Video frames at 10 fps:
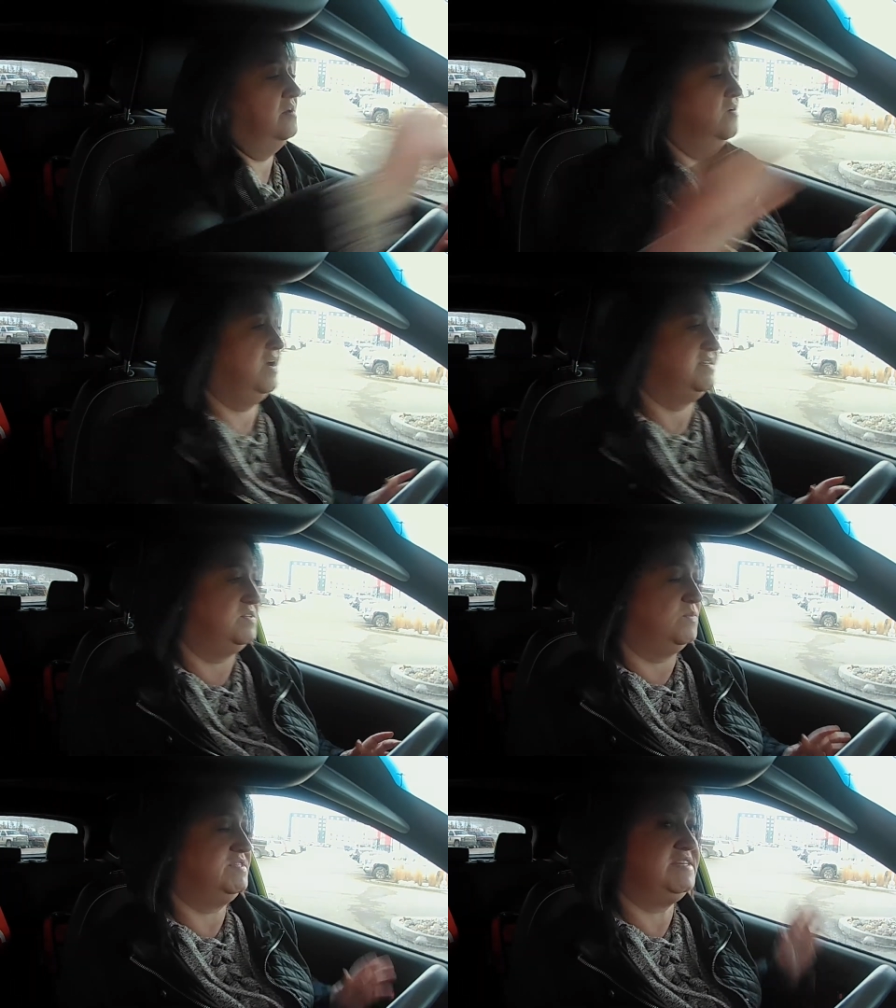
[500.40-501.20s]
Okay,
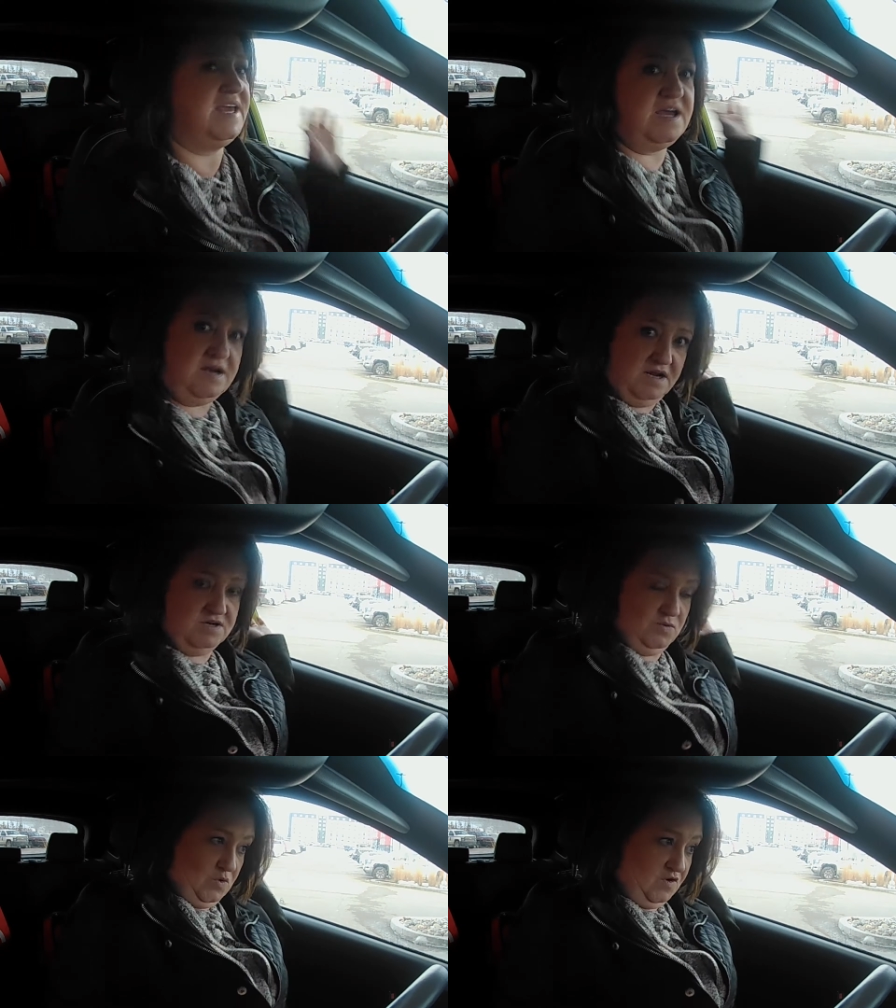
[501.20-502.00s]
so once again,
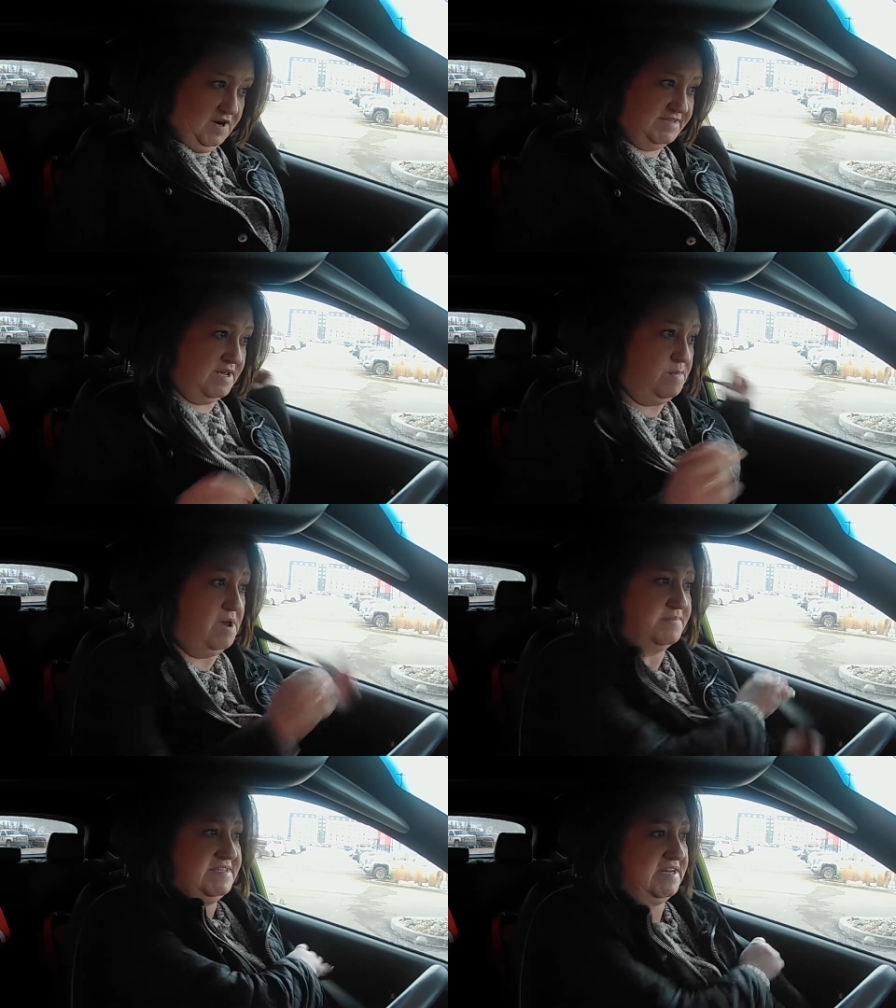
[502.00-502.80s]
no order has come
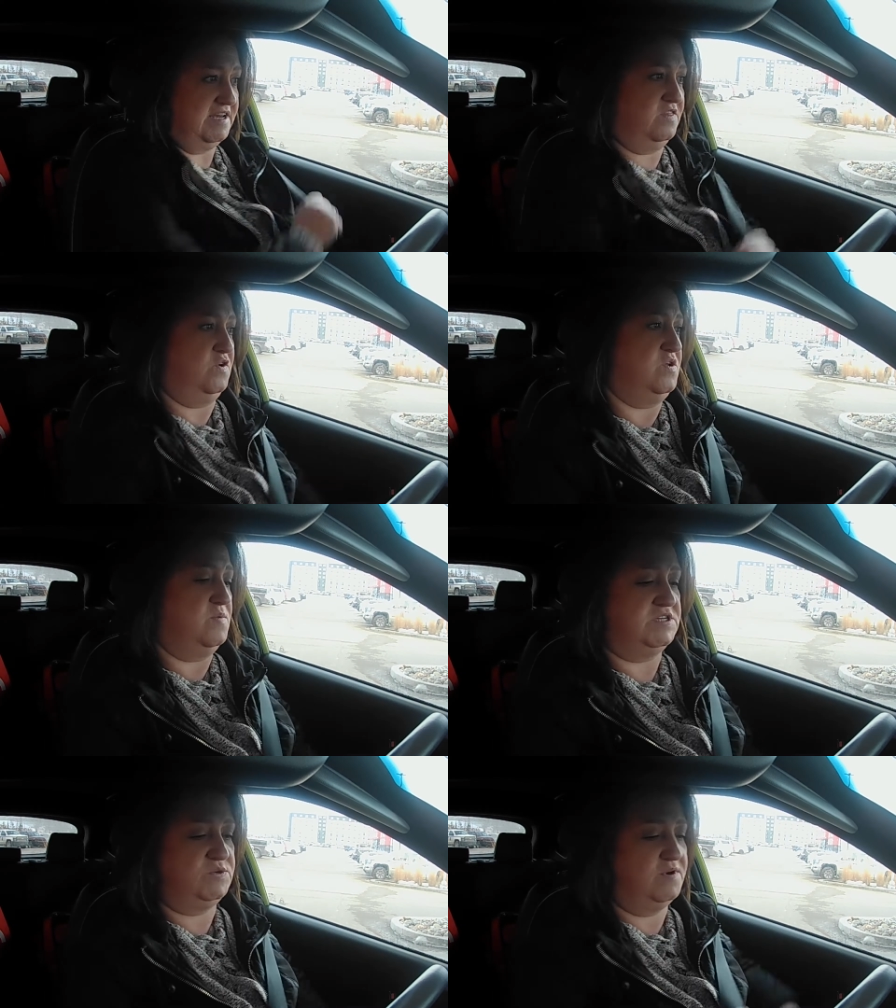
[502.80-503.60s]
up, sitting at
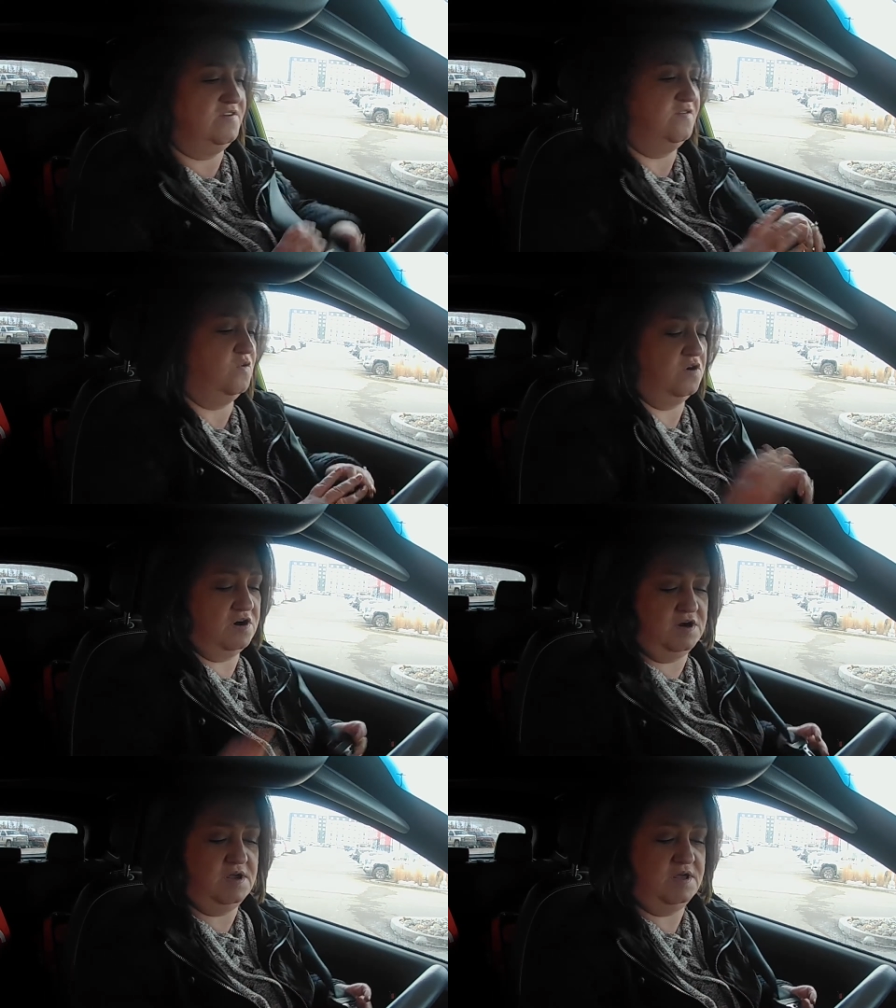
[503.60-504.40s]
3124.